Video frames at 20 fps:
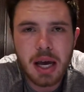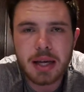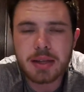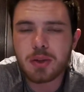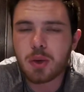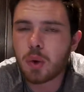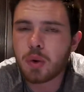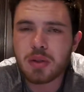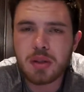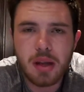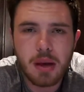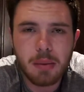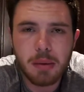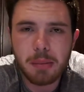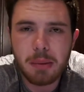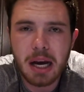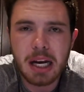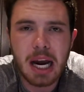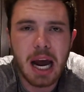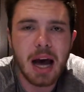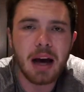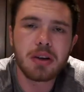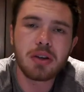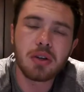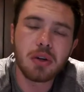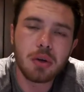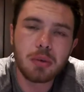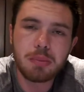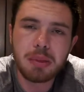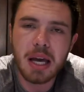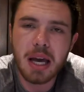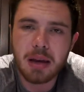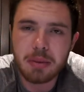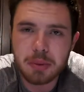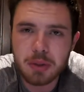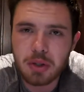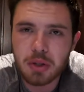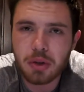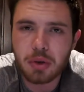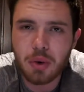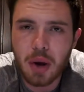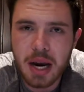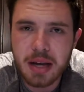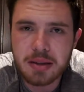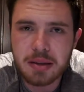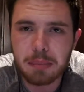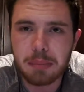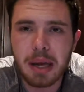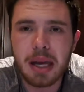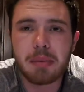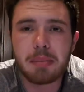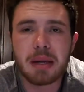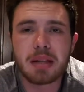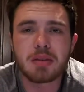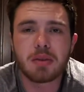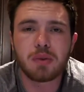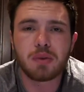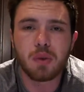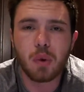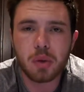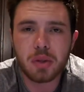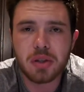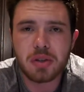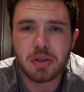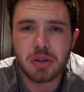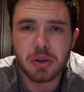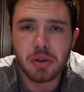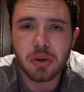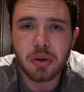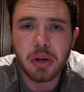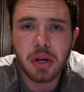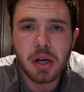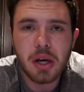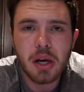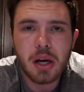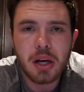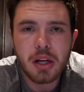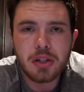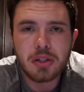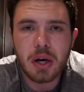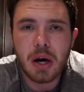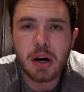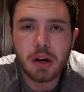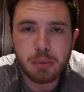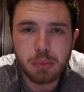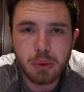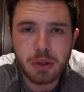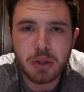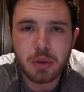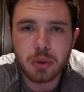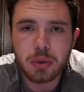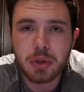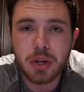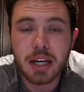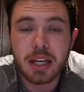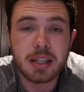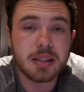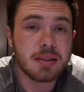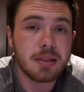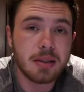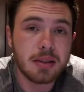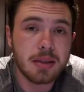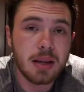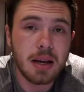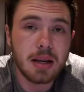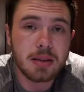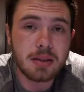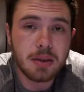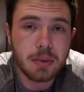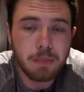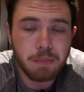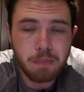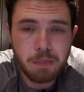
and talk to them about how you'd be able to create a better mental fortitude to help with your trading success.